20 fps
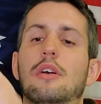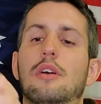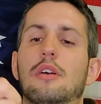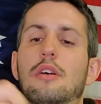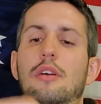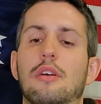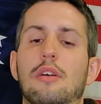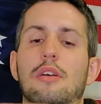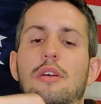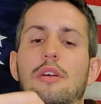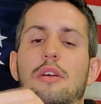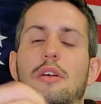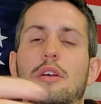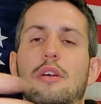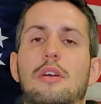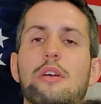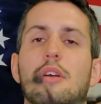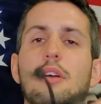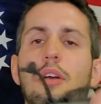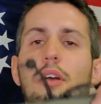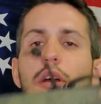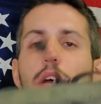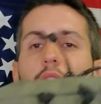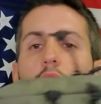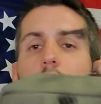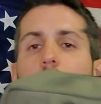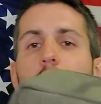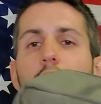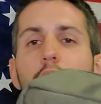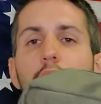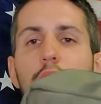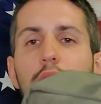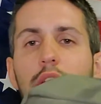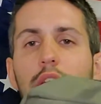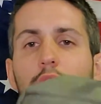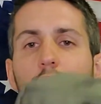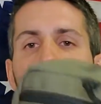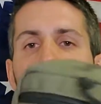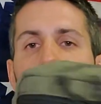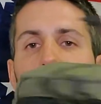I can
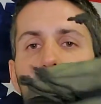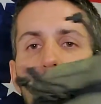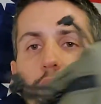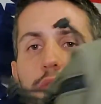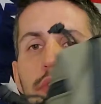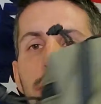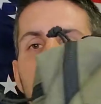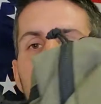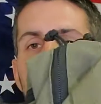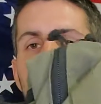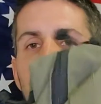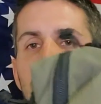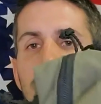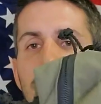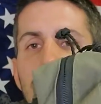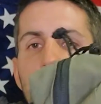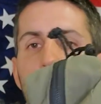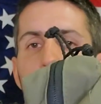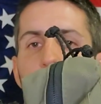carry all of this